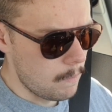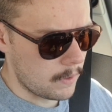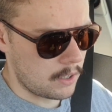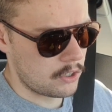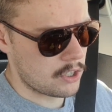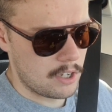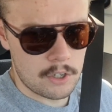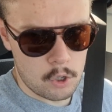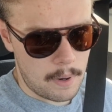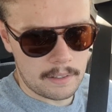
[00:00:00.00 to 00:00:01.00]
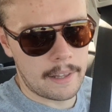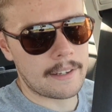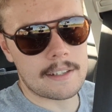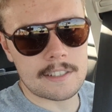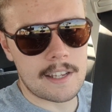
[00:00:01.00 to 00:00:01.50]
just gonna do my leg
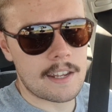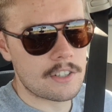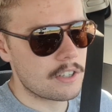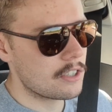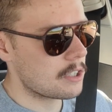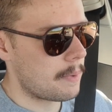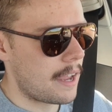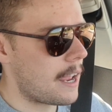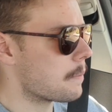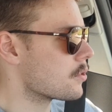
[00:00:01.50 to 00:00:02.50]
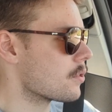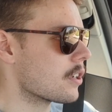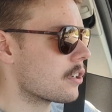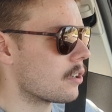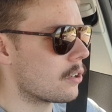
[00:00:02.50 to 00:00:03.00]
extensions and my
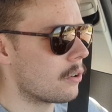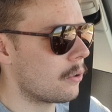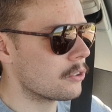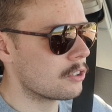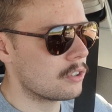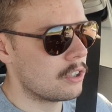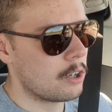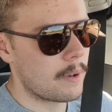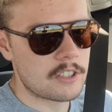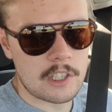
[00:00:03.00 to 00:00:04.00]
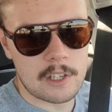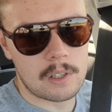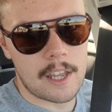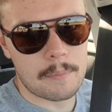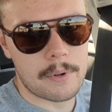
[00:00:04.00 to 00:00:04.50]
hamstring curls and my single
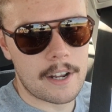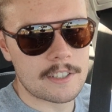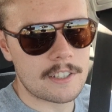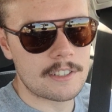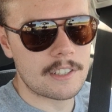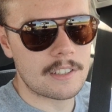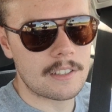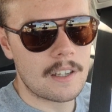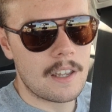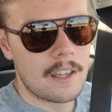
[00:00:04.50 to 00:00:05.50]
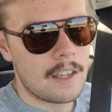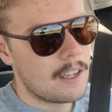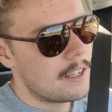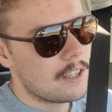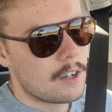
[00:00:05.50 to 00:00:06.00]
leg presses, and
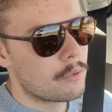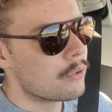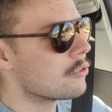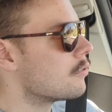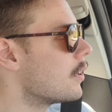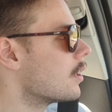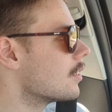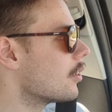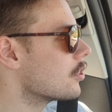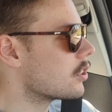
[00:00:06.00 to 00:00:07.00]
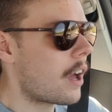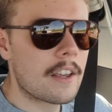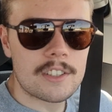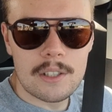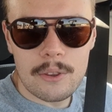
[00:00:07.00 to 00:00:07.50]
if we're feeling a little
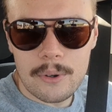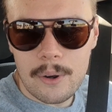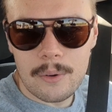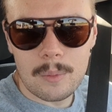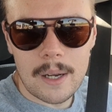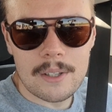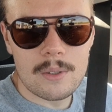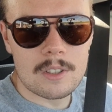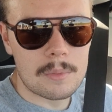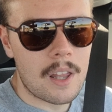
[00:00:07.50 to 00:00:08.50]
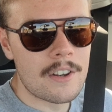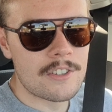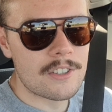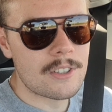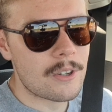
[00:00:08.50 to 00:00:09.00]
saucy throughout it, we might do some
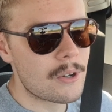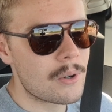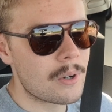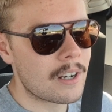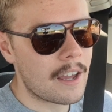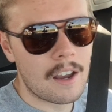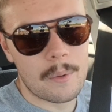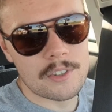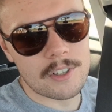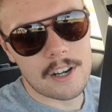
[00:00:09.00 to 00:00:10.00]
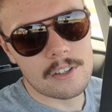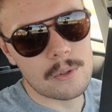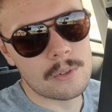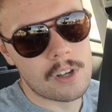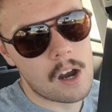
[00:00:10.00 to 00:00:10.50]
lunges too. And I always try to
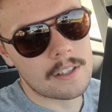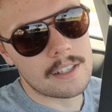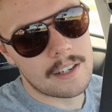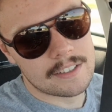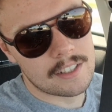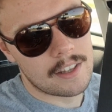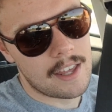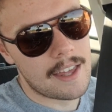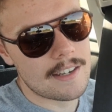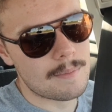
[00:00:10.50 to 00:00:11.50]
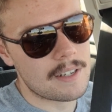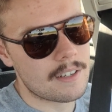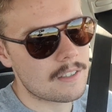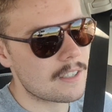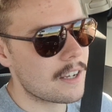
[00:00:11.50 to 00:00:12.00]
do donkey kicks at the end
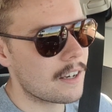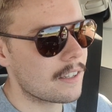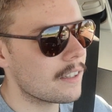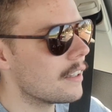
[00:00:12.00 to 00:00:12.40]
because you gotta